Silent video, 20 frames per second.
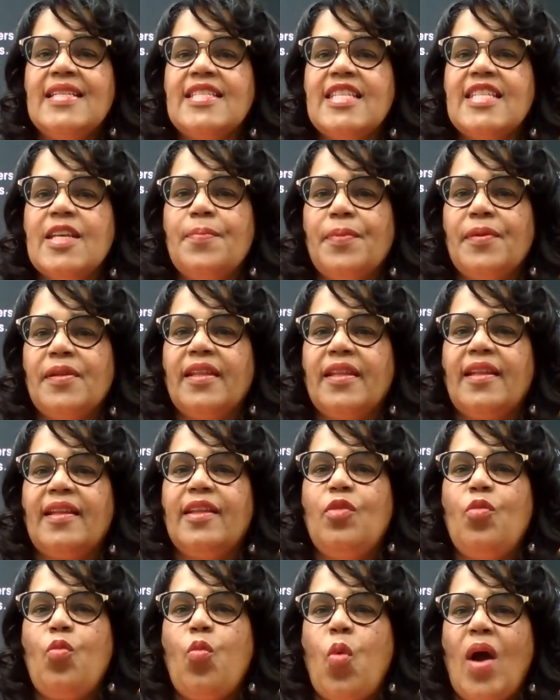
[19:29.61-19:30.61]

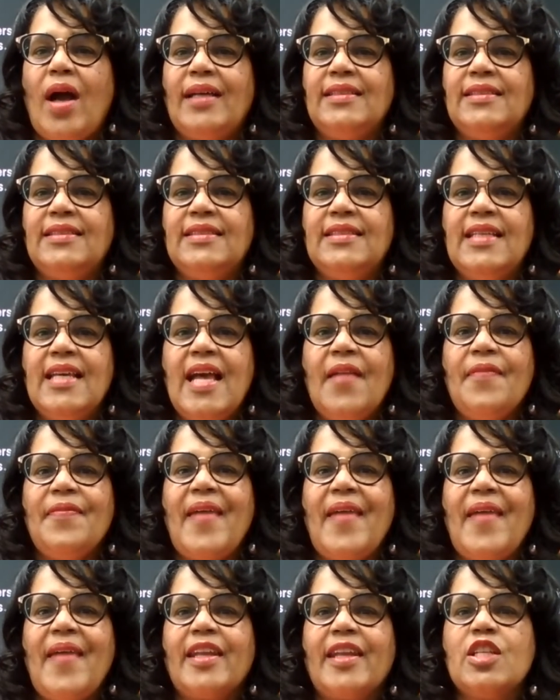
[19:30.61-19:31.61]
typically one
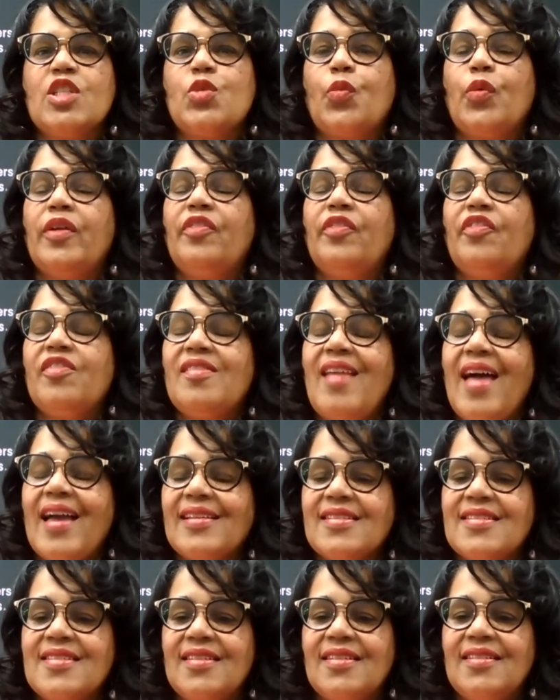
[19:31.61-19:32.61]
that is
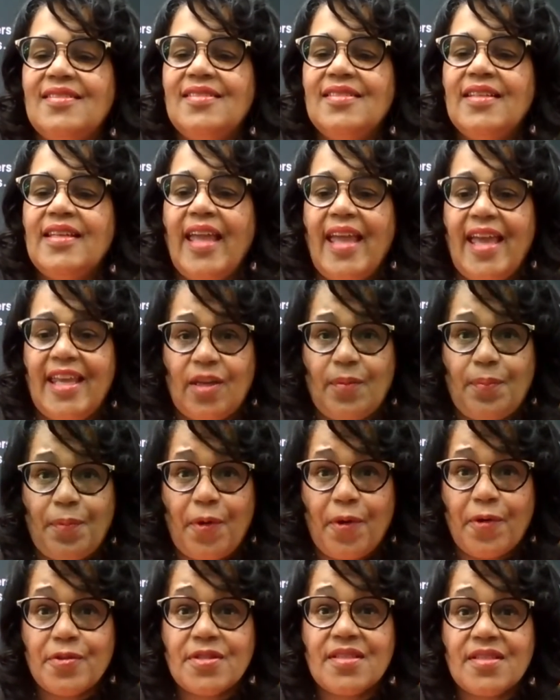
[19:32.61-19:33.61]
reflected in a
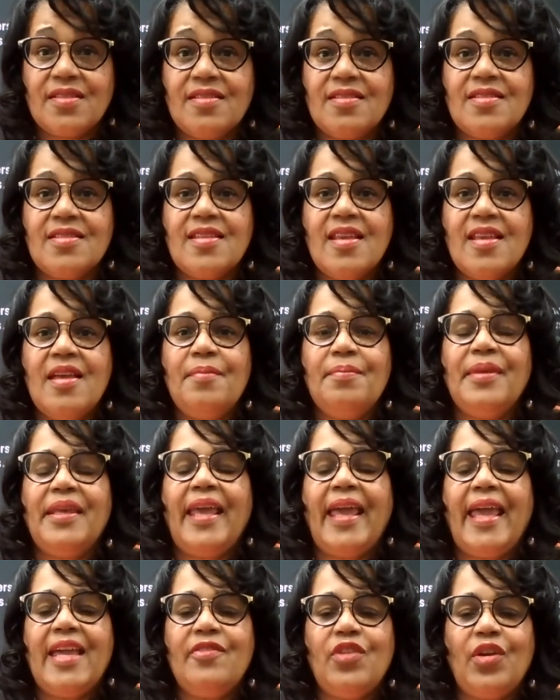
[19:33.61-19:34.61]
person's
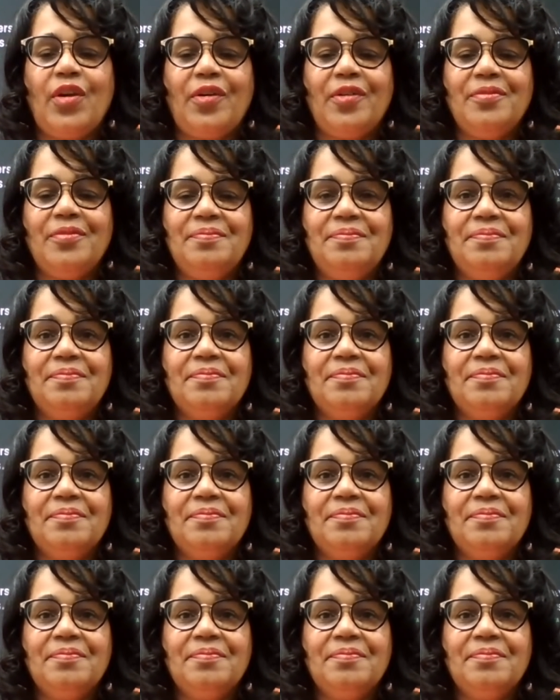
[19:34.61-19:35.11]
behavior.